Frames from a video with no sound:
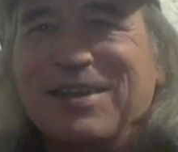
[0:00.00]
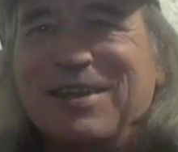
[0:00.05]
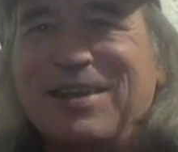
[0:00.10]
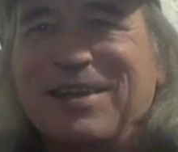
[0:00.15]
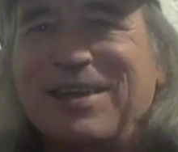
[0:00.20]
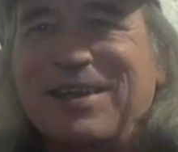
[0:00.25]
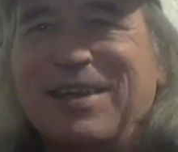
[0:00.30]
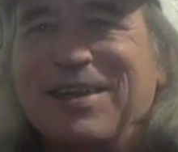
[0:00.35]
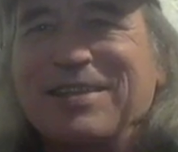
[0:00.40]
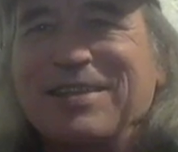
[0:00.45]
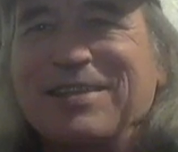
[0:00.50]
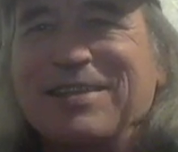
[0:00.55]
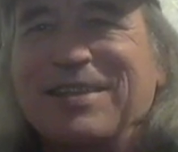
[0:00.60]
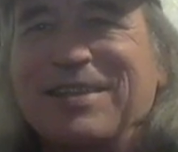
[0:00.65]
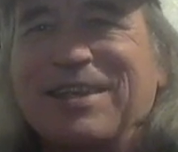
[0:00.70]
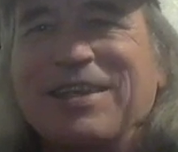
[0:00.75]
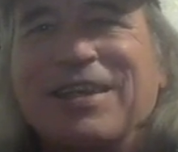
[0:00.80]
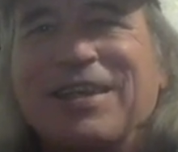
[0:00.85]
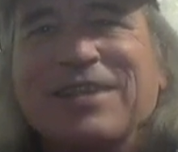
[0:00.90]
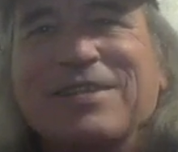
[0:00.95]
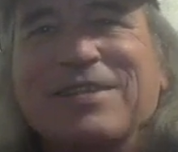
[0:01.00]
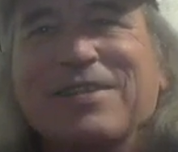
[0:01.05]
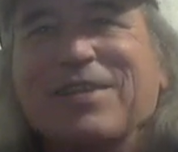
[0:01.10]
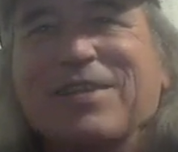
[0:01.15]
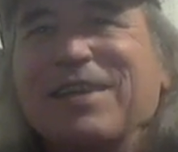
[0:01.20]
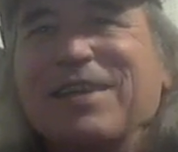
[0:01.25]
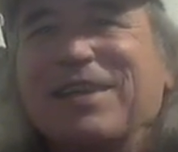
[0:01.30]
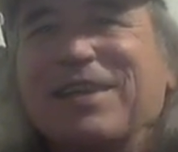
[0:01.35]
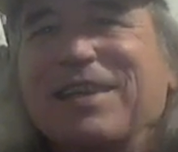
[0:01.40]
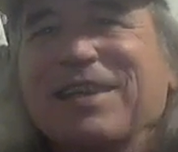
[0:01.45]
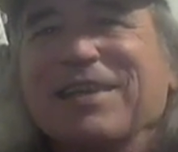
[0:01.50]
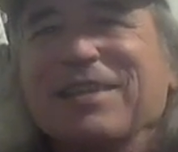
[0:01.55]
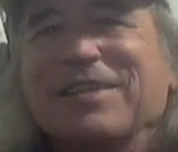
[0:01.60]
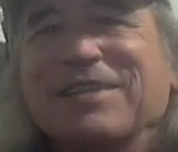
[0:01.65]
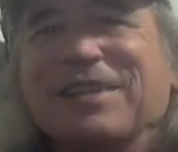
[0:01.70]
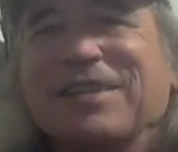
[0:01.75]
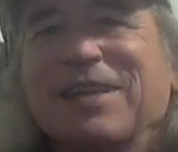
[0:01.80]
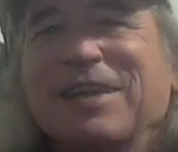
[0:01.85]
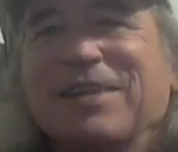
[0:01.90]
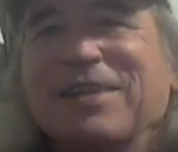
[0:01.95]
I can't stay. That's alright, I can't
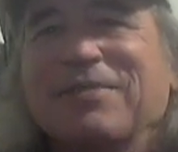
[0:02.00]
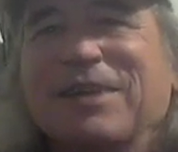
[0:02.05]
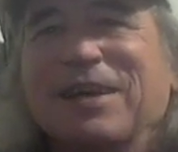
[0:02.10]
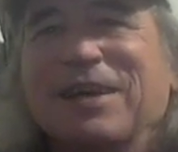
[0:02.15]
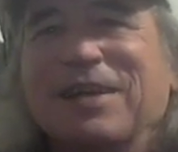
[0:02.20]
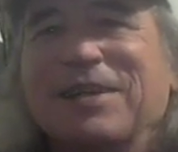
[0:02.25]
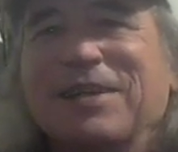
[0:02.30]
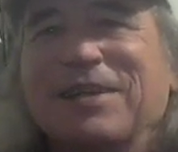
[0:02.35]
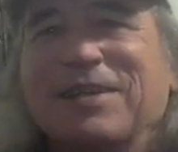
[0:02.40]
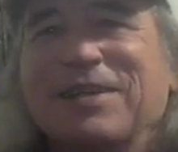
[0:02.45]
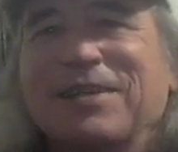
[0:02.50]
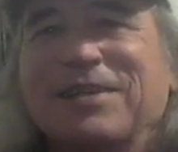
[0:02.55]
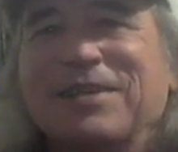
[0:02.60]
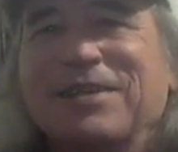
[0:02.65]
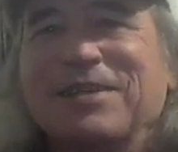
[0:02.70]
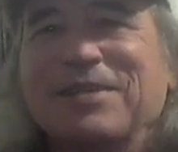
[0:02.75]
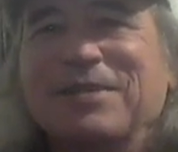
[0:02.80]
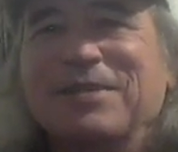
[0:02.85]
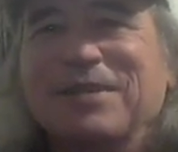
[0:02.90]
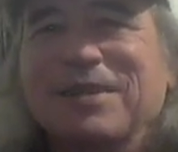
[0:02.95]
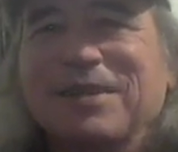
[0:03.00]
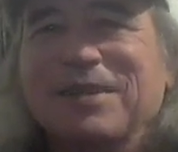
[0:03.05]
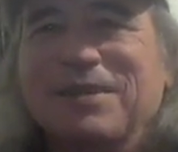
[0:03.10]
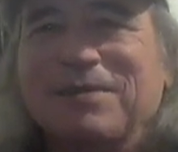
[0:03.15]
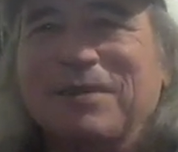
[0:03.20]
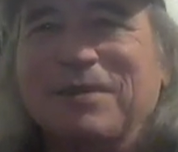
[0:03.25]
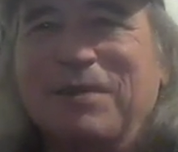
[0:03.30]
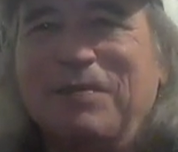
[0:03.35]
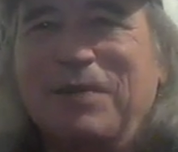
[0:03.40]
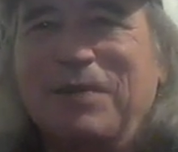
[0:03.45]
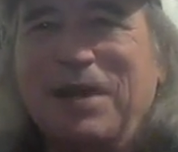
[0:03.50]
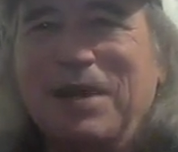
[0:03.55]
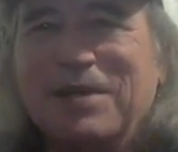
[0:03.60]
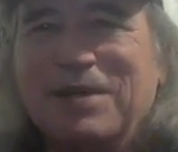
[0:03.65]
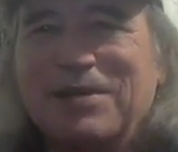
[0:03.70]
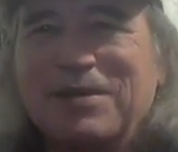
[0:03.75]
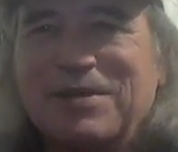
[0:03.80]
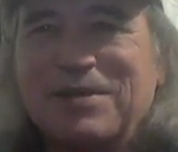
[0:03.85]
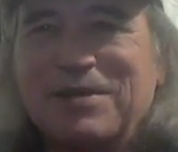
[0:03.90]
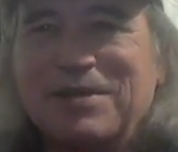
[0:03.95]
stay. I'm out of here too. My
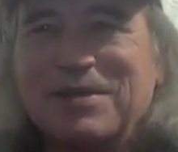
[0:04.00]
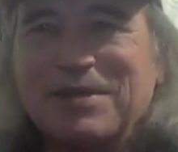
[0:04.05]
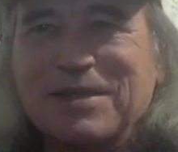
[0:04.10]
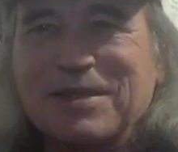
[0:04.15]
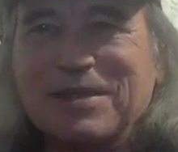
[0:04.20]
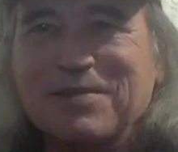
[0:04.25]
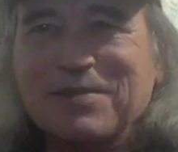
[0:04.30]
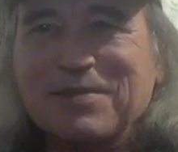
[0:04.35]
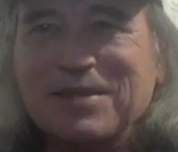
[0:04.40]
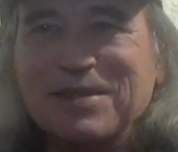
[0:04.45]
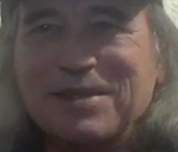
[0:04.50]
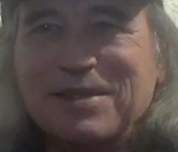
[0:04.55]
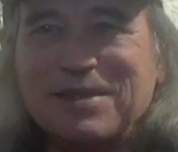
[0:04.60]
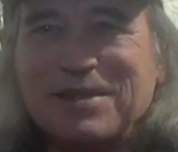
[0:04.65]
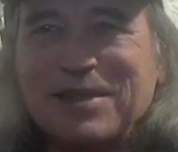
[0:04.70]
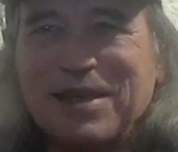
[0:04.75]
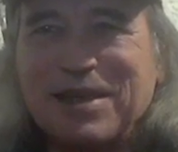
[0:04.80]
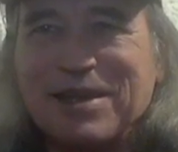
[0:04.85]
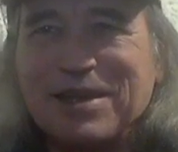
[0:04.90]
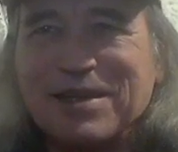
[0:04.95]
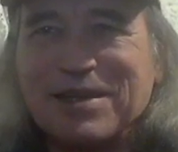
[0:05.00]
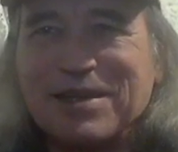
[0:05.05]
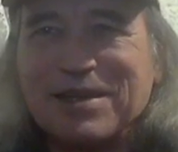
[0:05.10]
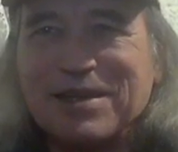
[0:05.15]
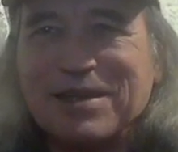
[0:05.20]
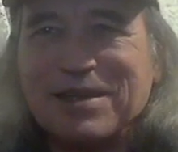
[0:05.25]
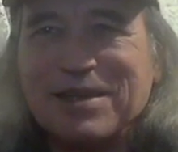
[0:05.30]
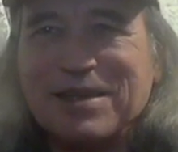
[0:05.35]
Pastor Zeman channel.